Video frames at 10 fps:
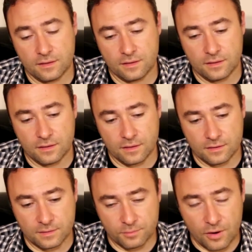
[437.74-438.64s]

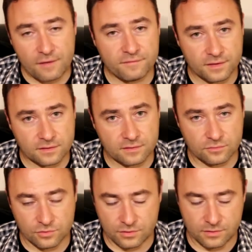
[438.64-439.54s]
the profit,
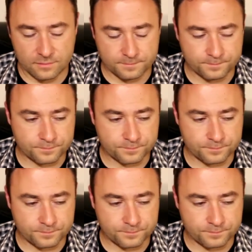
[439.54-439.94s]
or the